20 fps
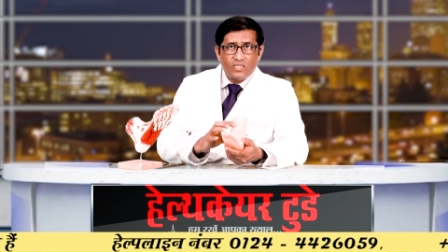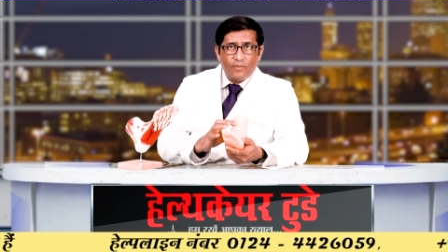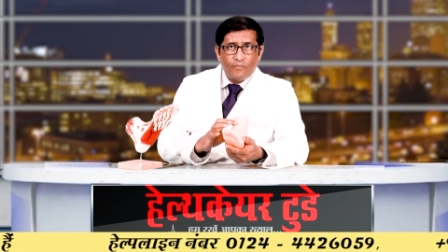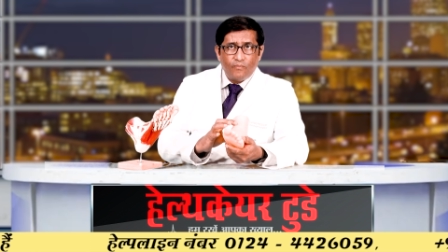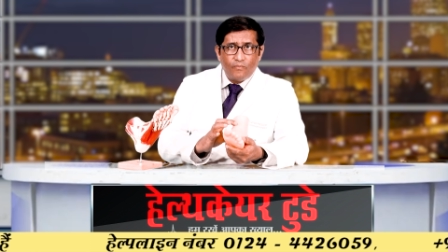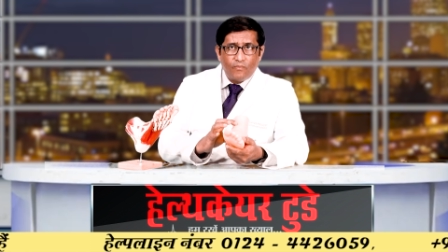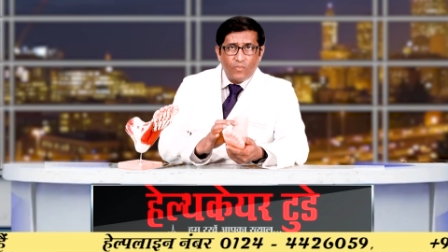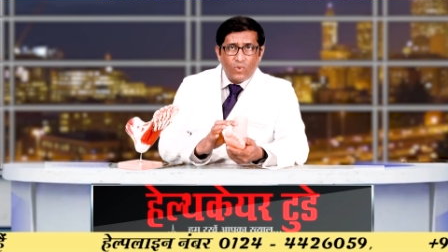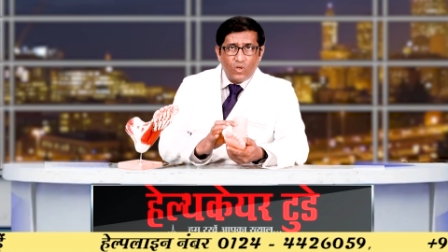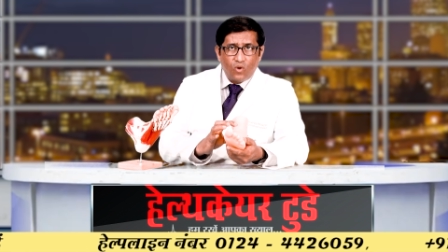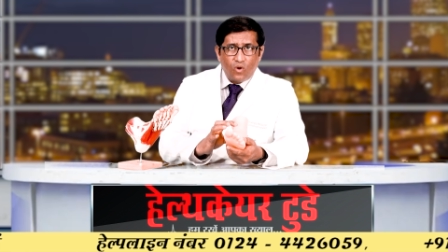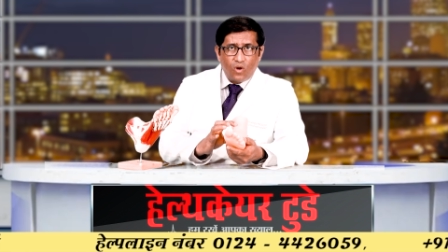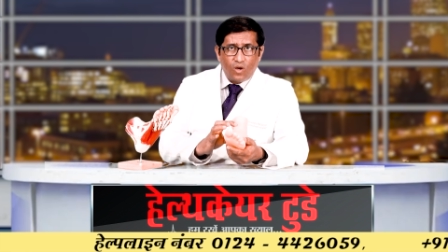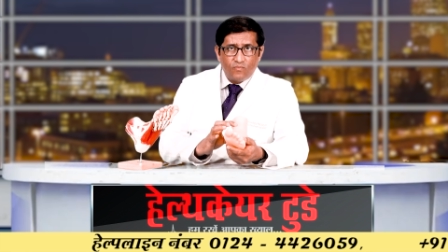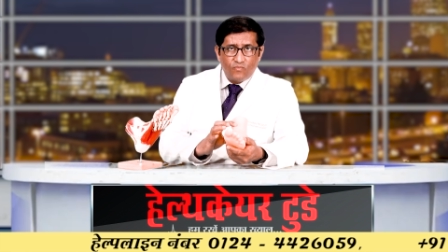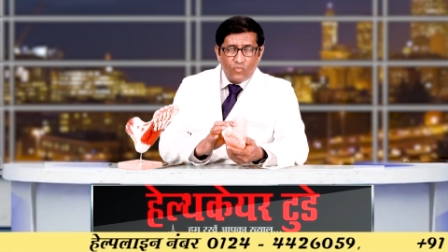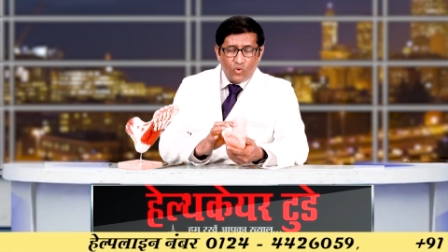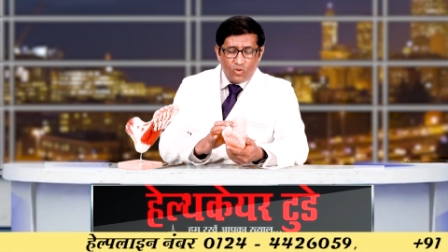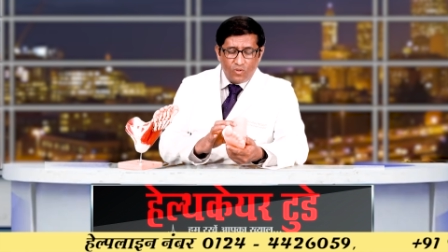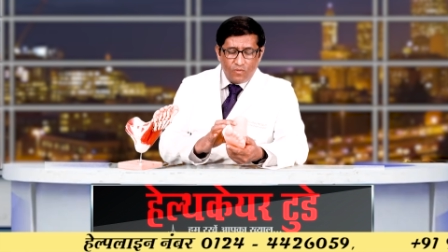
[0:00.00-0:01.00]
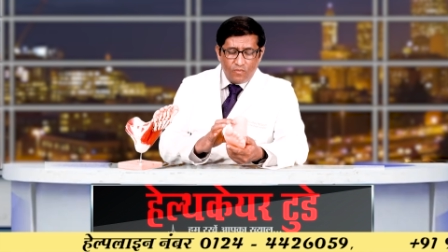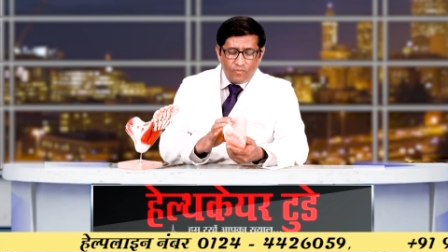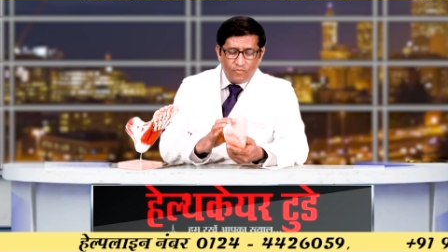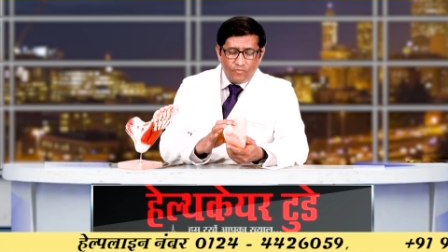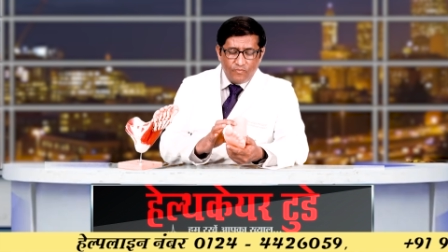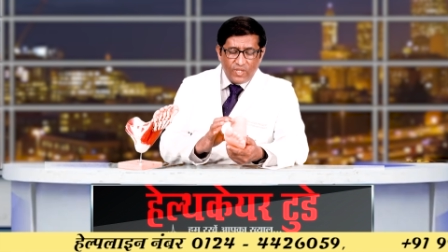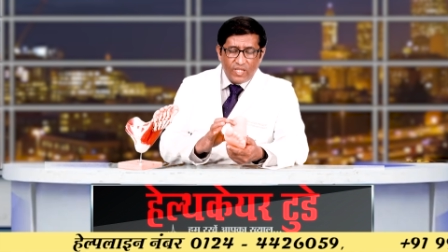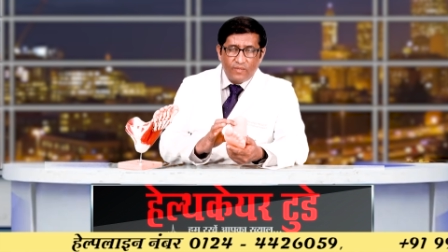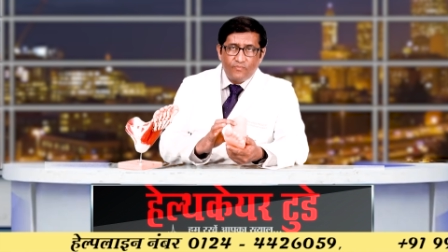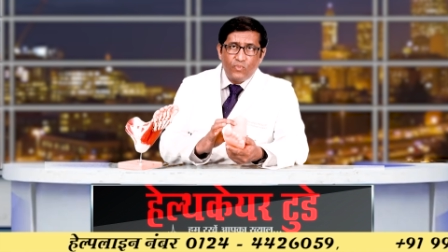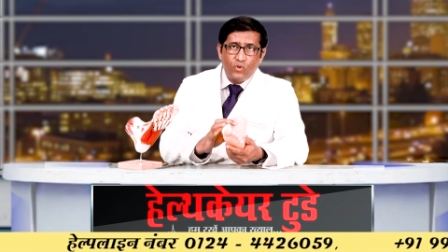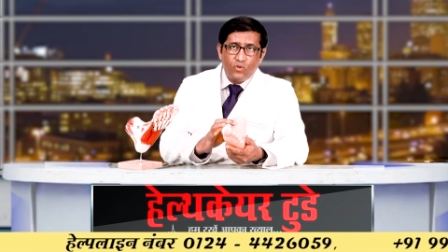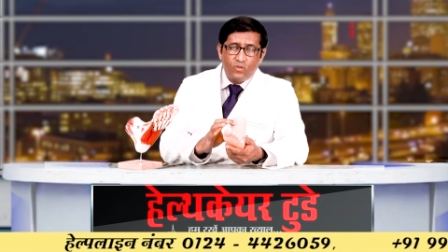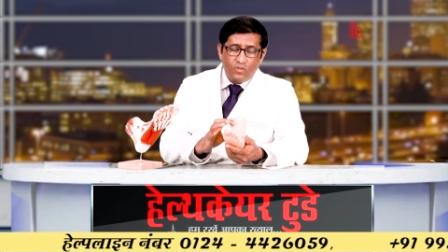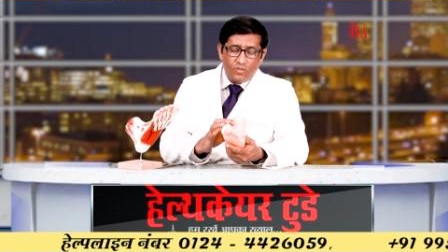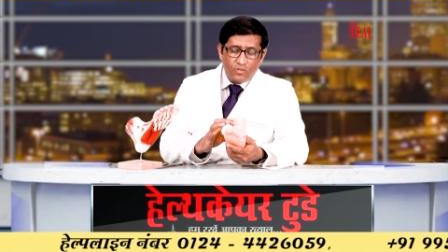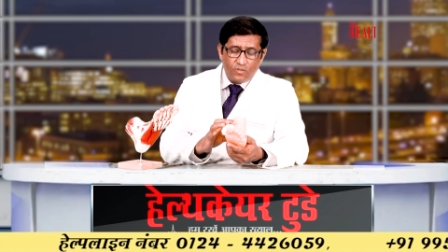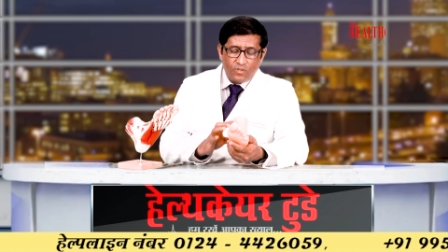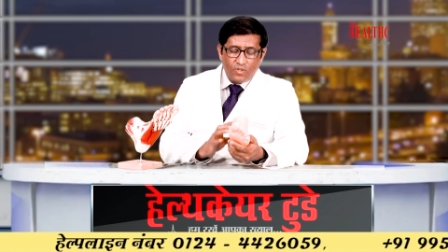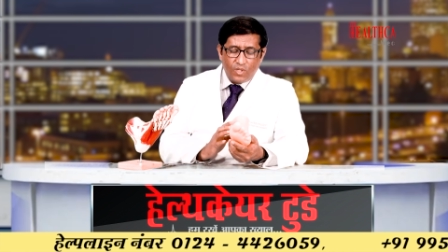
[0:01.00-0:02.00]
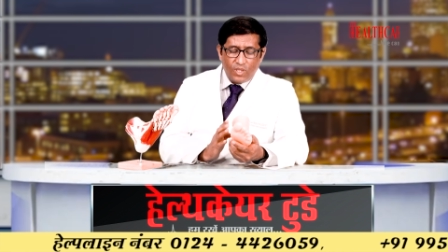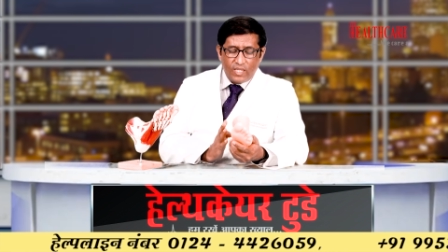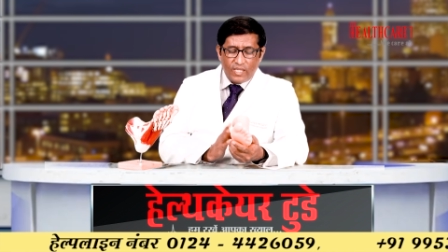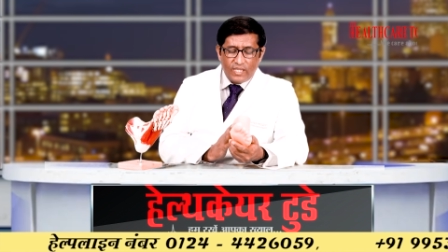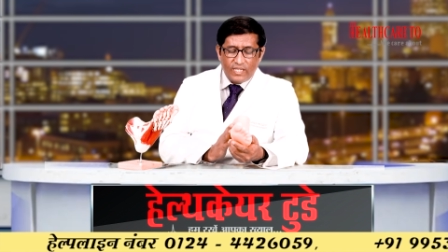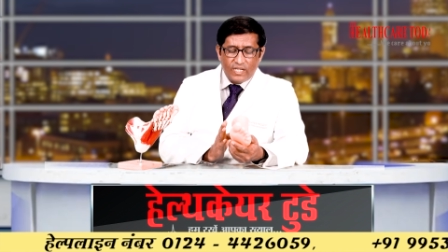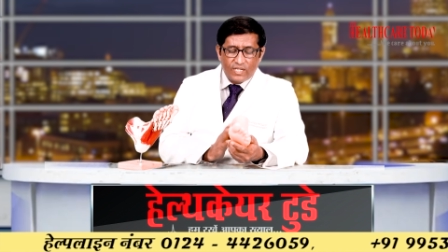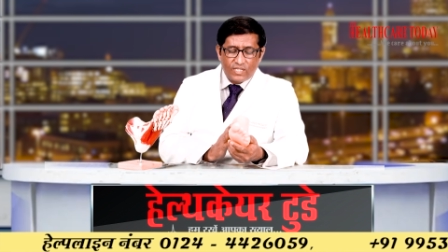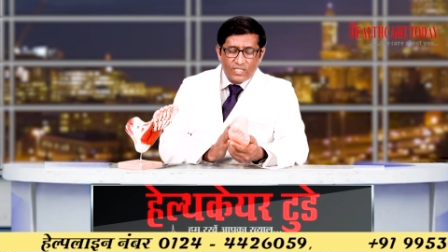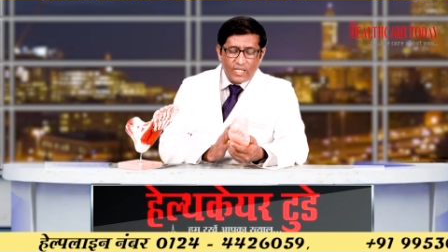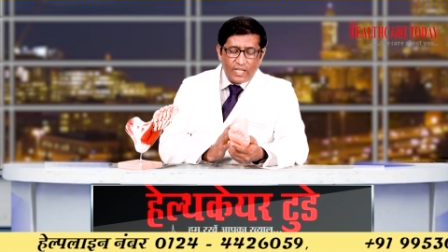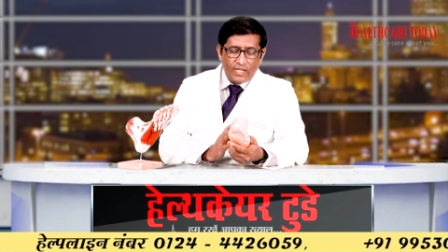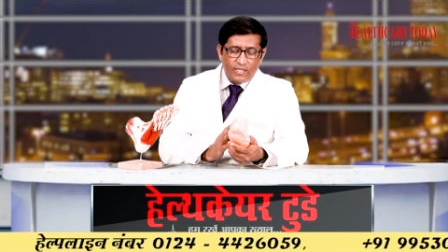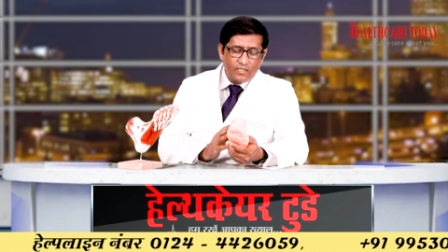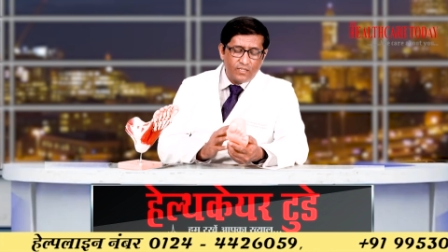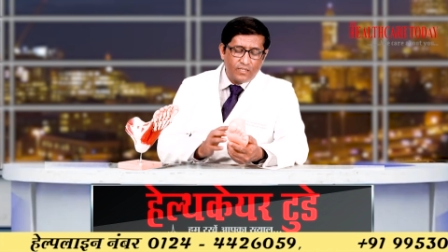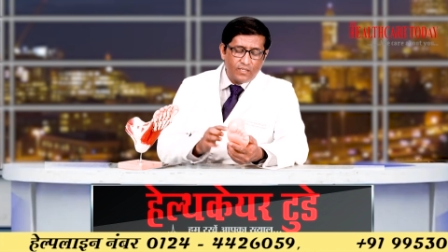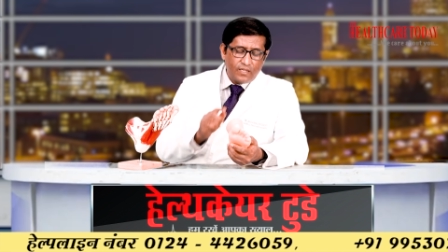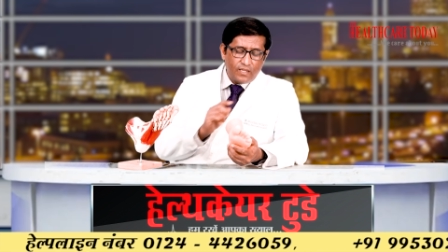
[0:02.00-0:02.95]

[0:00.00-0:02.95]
the long bone, big bone on the inner side,